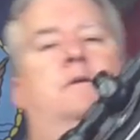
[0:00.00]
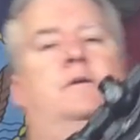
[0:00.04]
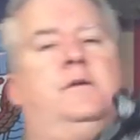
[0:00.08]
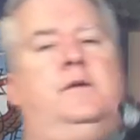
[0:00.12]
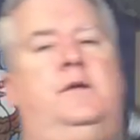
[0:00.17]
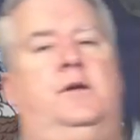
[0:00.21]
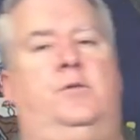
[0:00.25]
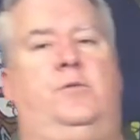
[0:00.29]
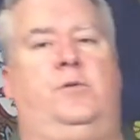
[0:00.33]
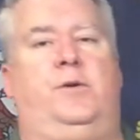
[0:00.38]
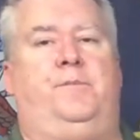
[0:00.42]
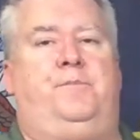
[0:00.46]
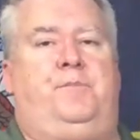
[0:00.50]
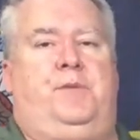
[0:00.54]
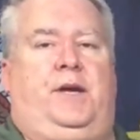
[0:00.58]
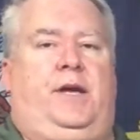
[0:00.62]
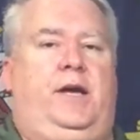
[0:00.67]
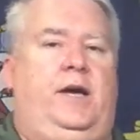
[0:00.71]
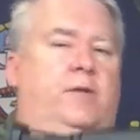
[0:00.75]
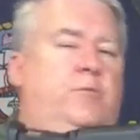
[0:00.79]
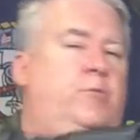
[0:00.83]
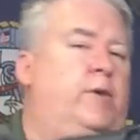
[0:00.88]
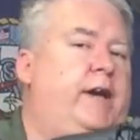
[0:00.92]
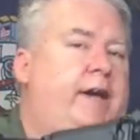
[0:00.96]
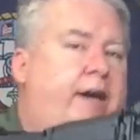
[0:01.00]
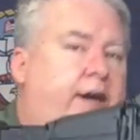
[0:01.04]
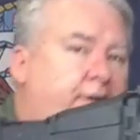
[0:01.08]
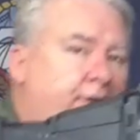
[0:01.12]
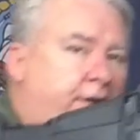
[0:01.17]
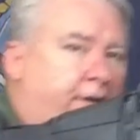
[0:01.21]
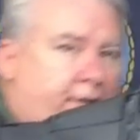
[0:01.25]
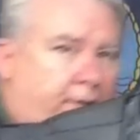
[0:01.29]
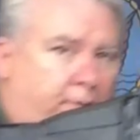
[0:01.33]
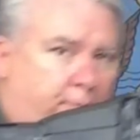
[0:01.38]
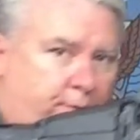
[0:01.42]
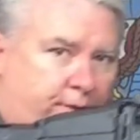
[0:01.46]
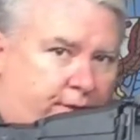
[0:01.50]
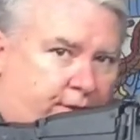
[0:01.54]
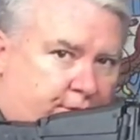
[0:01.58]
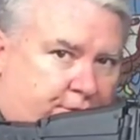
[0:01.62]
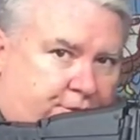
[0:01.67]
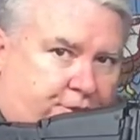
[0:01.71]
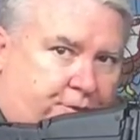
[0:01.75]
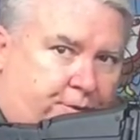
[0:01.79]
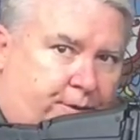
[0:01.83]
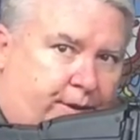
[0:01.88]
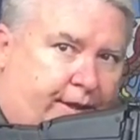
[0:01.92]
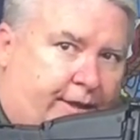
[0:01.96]
you know, grip the gun way out here when they're
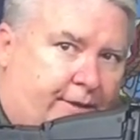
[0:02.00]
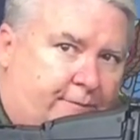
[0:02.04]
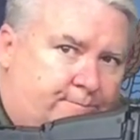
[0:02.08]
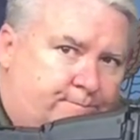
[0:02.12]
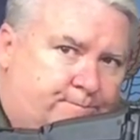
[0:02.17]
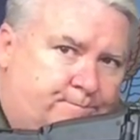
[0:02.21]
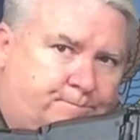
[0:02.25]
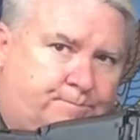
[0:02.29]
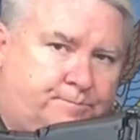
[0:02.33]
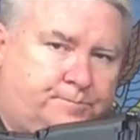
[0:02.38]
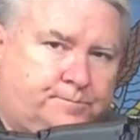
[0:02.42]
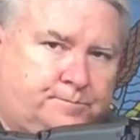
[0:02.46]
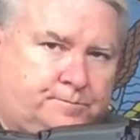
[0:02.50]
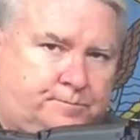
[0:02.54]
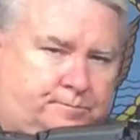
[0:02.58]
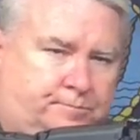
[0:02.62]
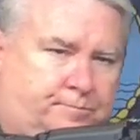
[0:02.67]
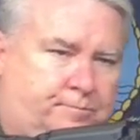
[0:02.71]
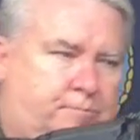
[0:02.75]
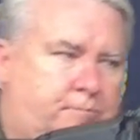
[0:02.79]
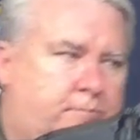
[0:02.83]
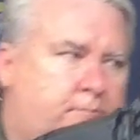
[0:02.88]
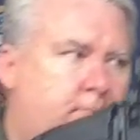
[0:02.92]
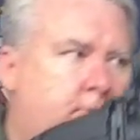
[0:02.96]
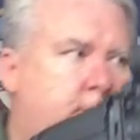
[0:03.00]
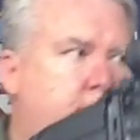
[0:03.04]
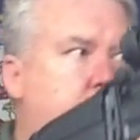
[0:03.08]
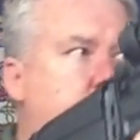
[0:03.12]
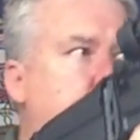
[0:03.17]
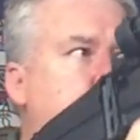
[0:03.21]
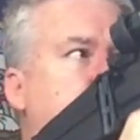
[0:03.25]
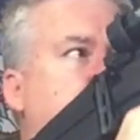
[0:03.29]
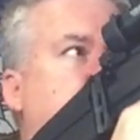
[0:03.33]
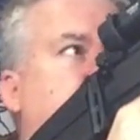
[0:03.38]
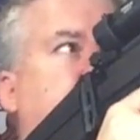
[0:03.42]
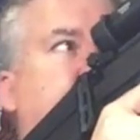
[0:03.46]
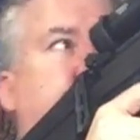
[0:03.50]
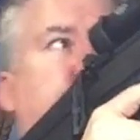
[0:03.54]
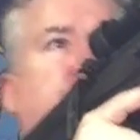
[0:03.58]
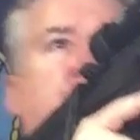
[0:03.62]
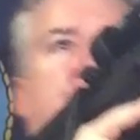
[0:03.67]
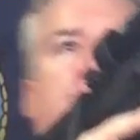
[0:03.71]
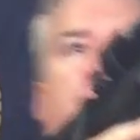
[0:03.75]
shooting it. Let me give you a